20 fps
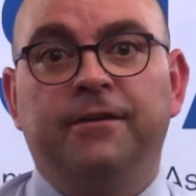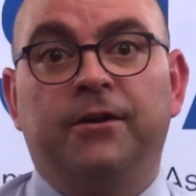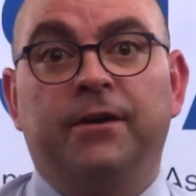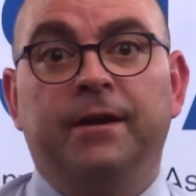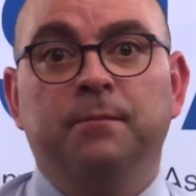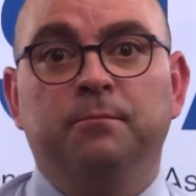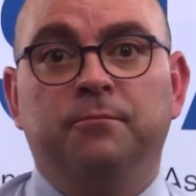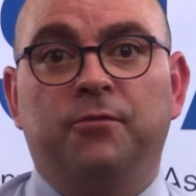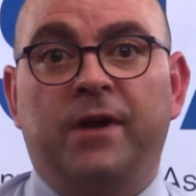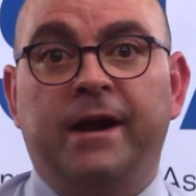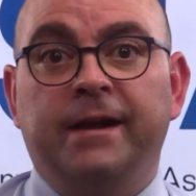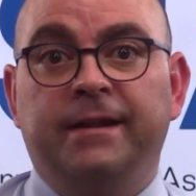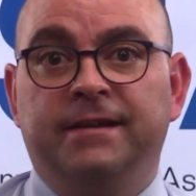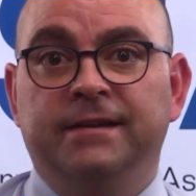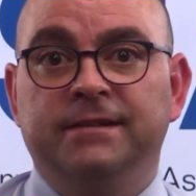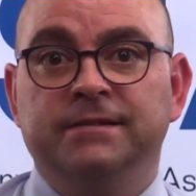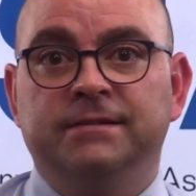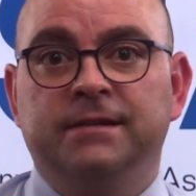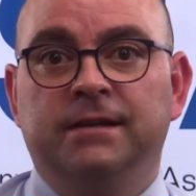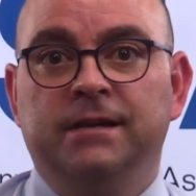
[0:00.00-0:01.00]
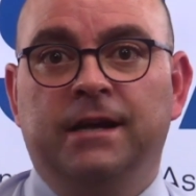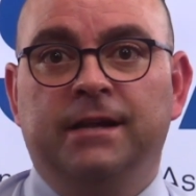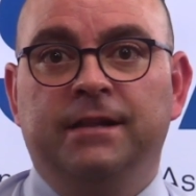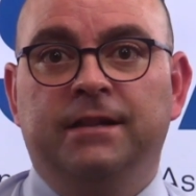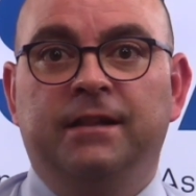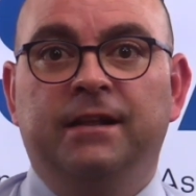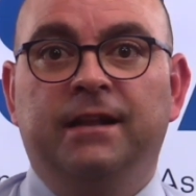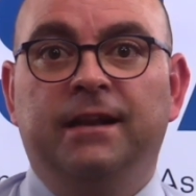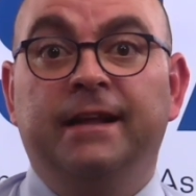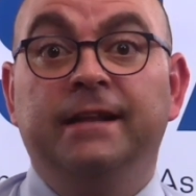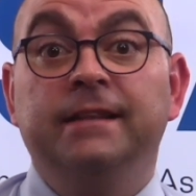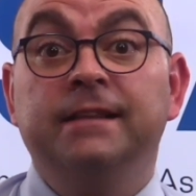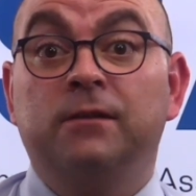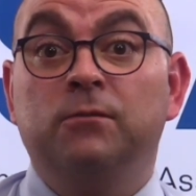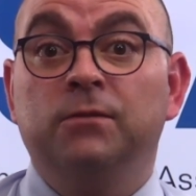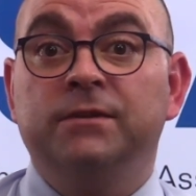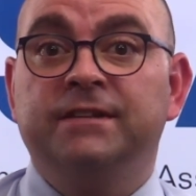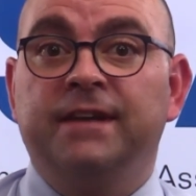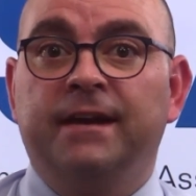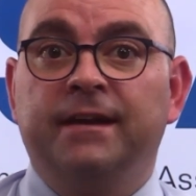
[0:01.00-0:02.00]
in practice, the lender
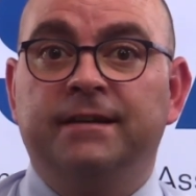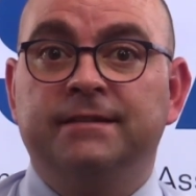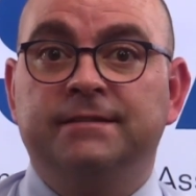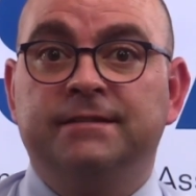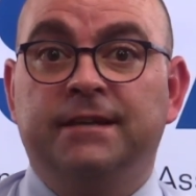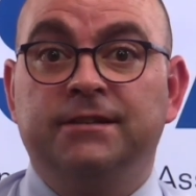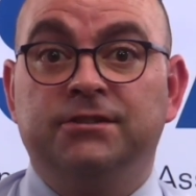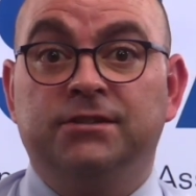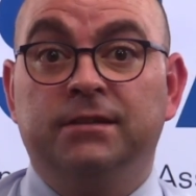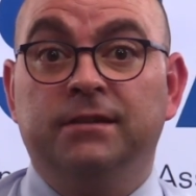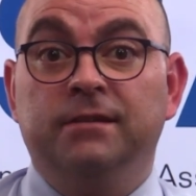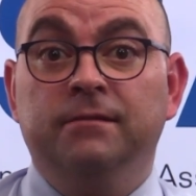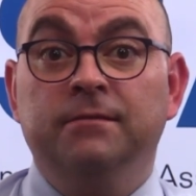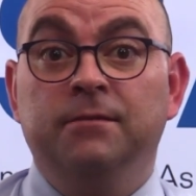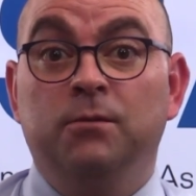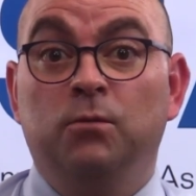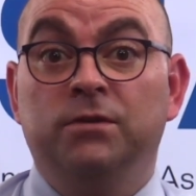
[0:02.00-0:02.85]
would take a cession